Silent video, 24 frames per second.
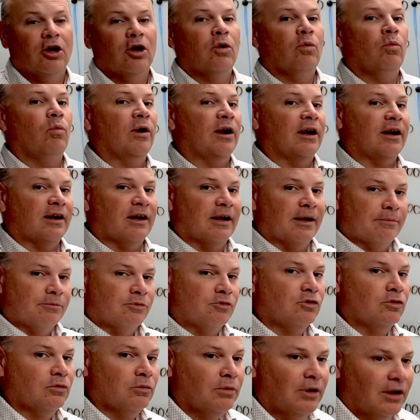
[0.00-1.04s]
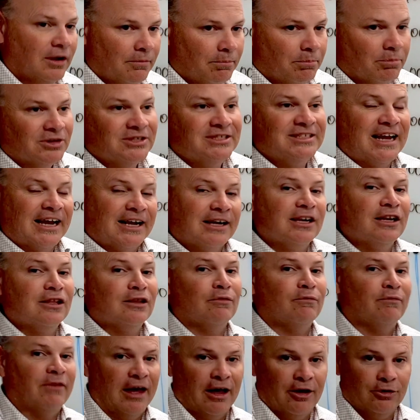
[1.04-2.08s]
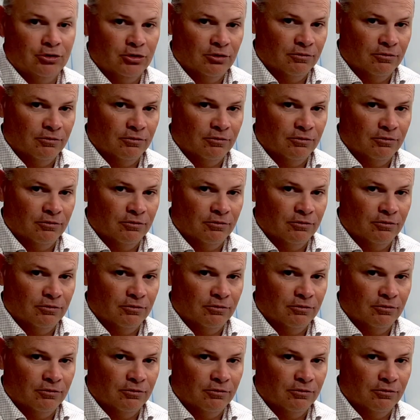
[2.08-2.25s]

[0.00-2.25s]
when it comes to protecting the value